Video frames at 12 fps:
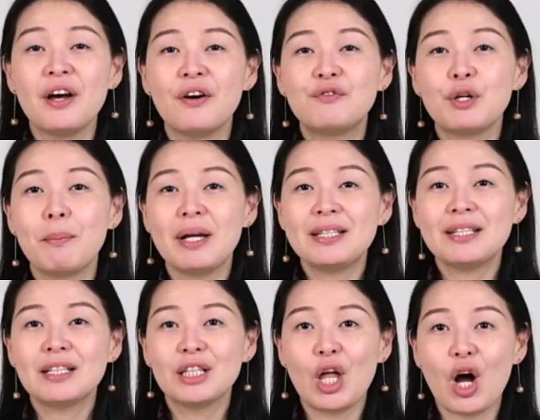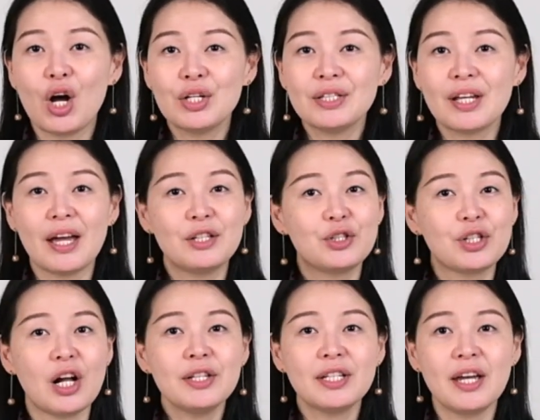of domestic laws and
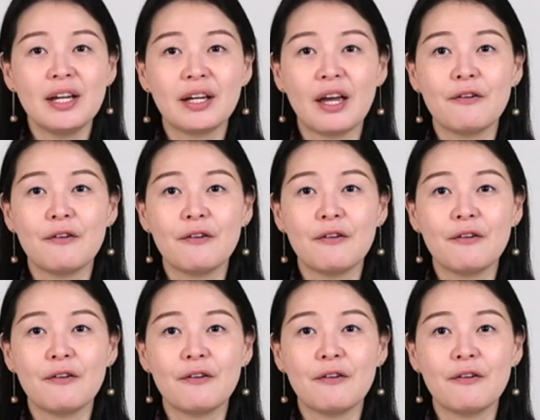shall take